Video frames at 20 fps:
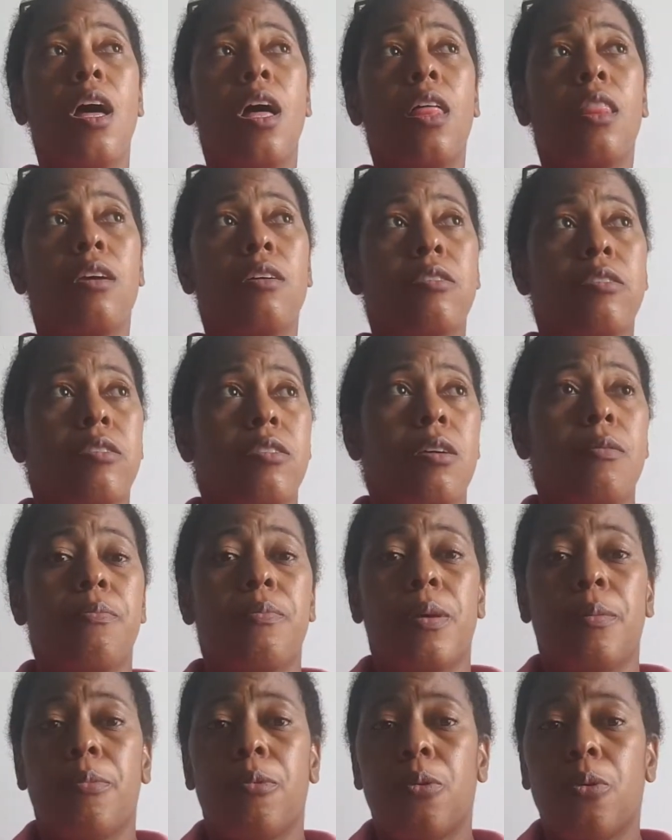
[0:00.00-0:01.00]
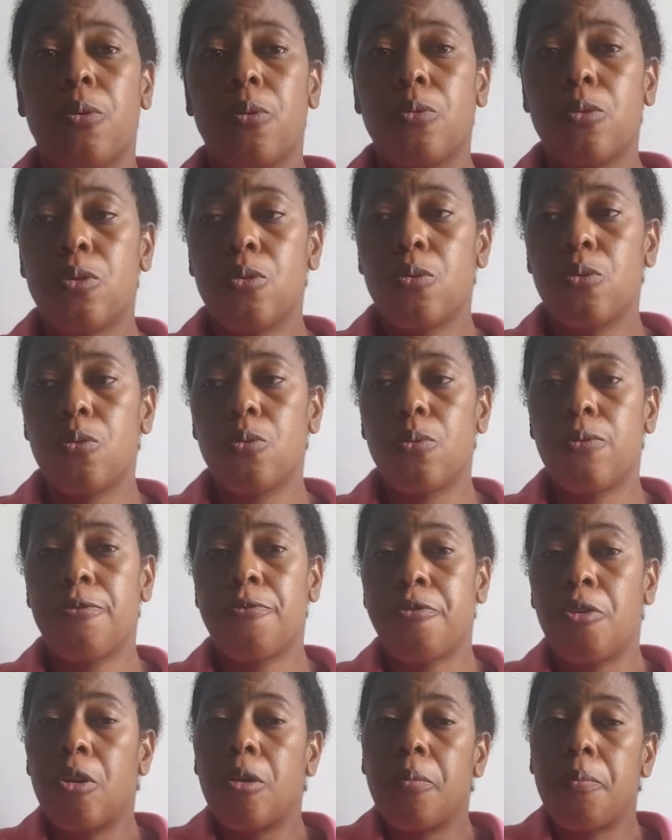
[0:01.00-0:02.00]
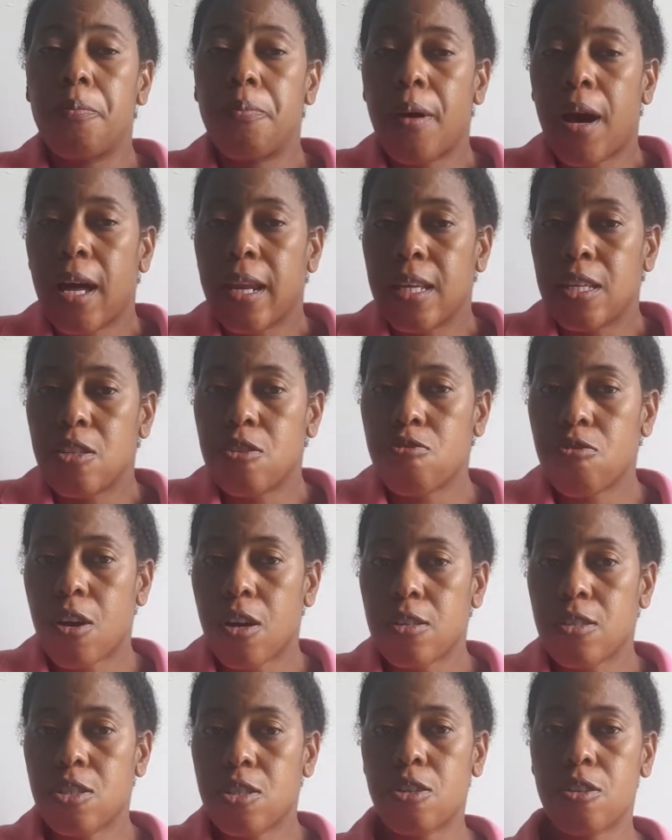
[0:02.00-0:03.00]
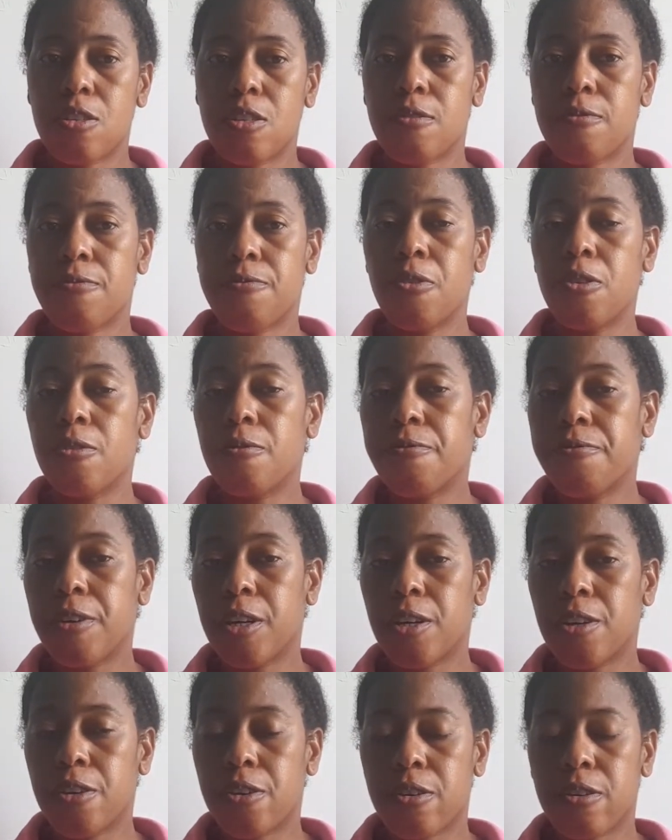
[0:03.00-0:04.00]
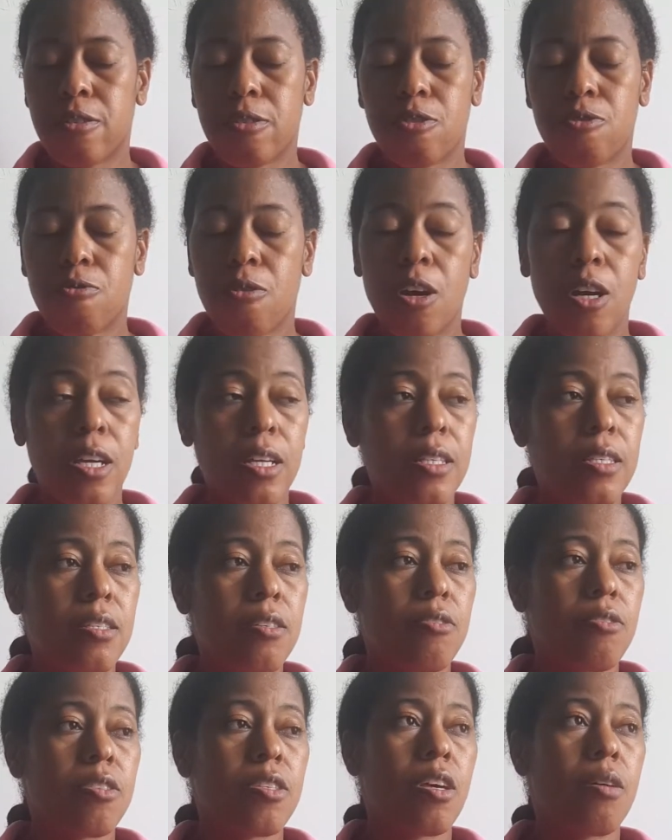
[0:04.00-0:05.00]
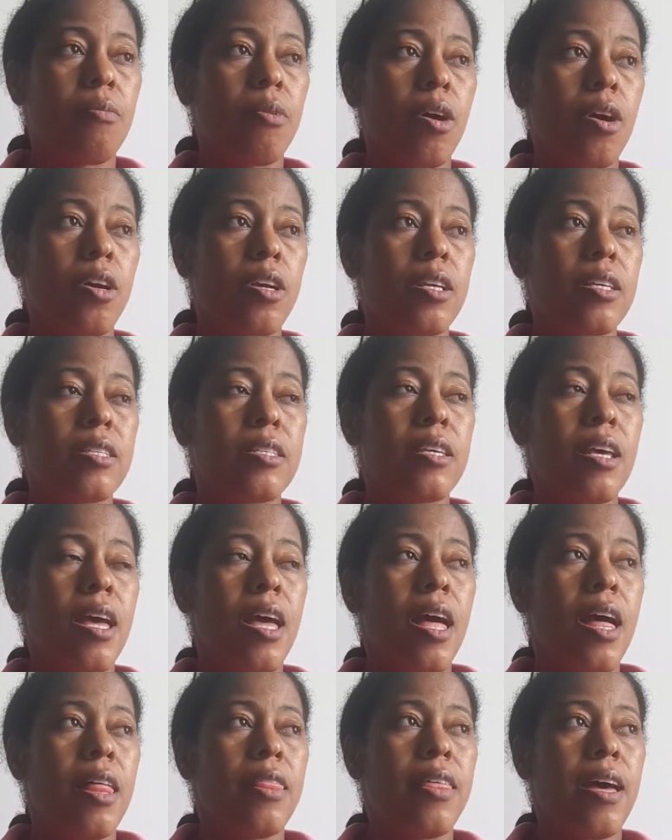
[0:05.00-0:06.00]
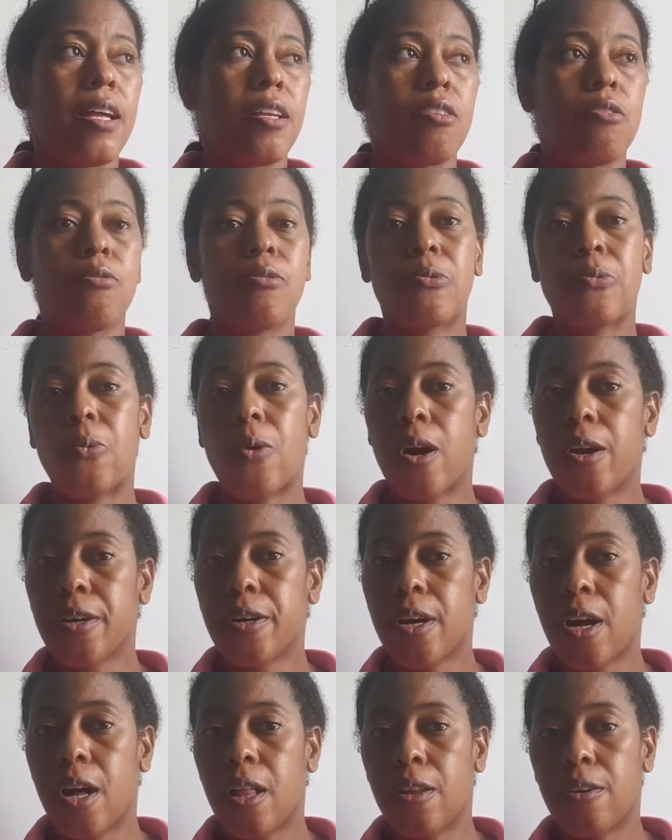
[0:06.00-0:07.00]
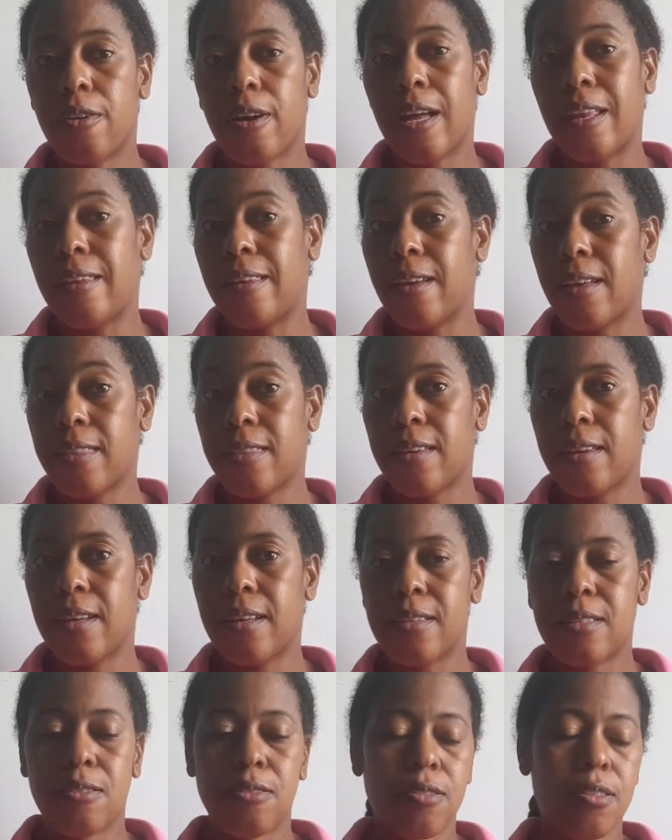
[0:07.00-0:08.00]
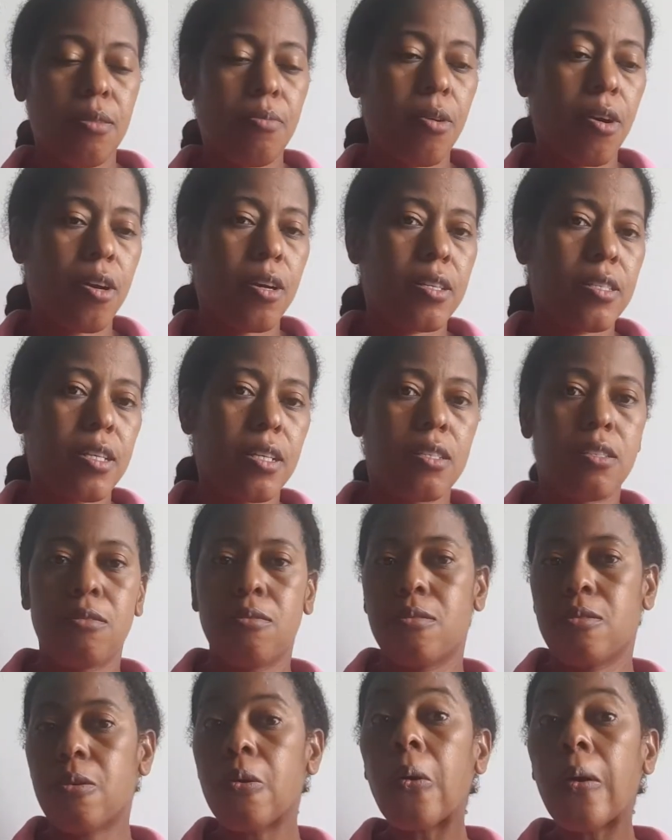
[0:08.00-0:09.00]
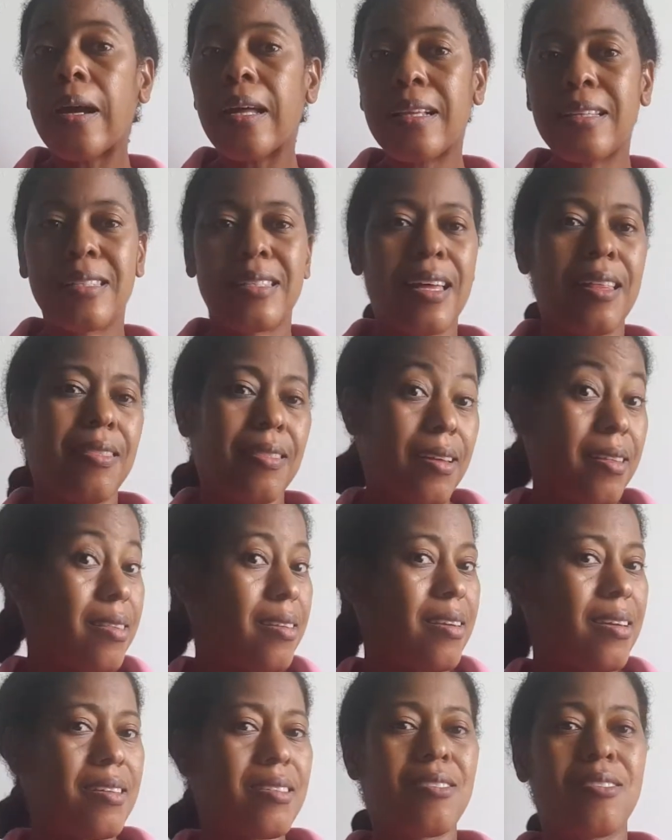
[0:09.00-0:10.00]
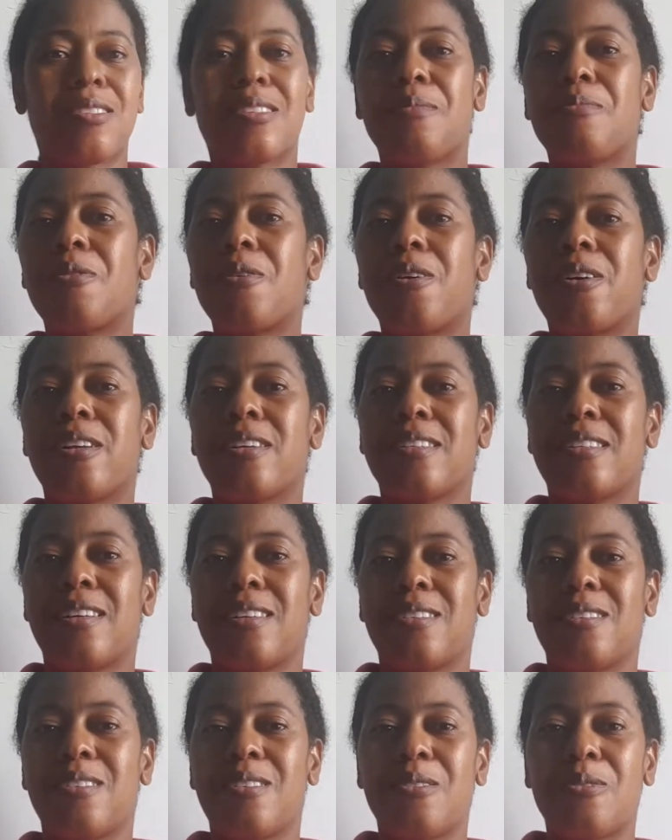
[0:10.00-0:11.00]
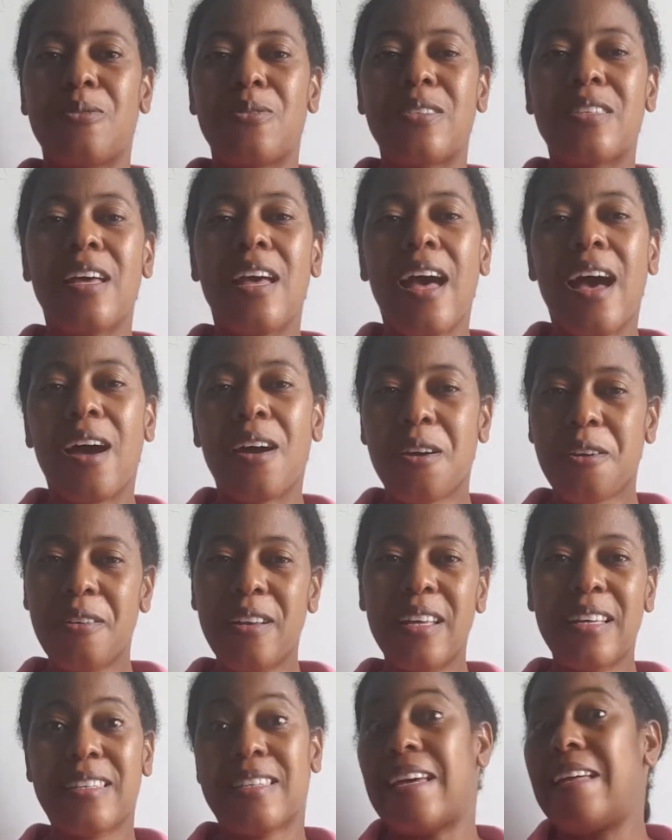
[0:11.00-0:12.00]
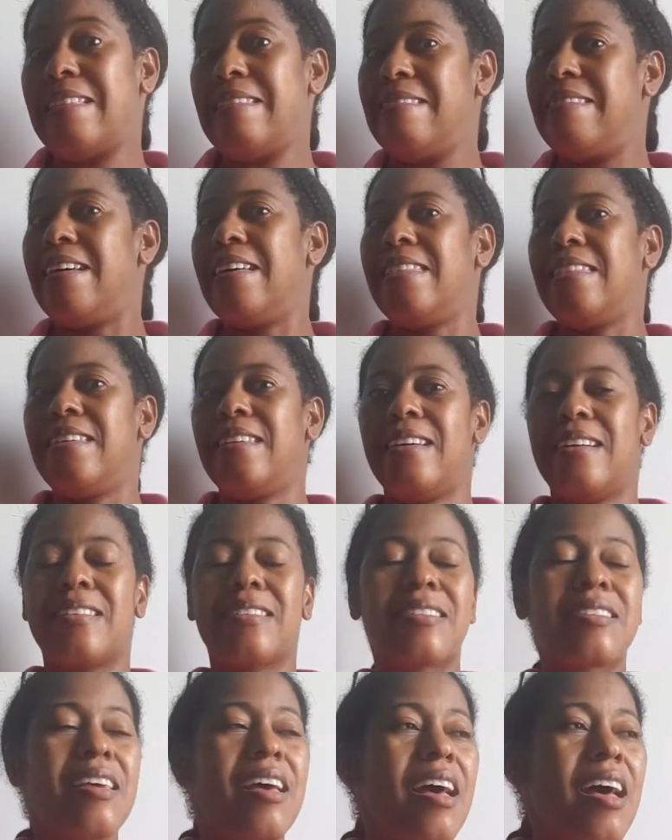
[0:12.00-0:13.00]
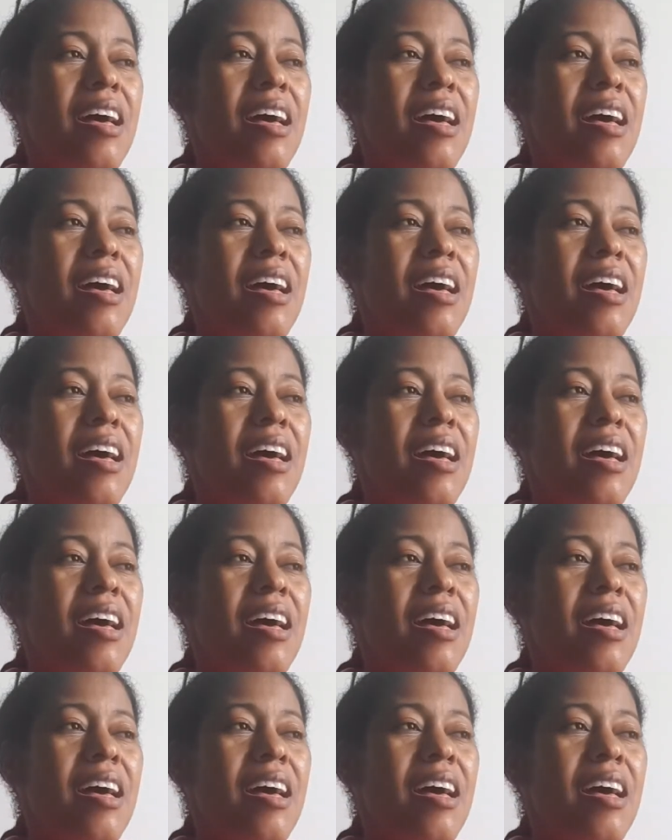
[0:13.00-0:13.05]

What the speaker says: There's some people who do full body structures, full figure drawings. There's some artists that use watercolor and nothing else. There's some artists that use oils and nothing else. There's some artists that use acrylics and nothing else.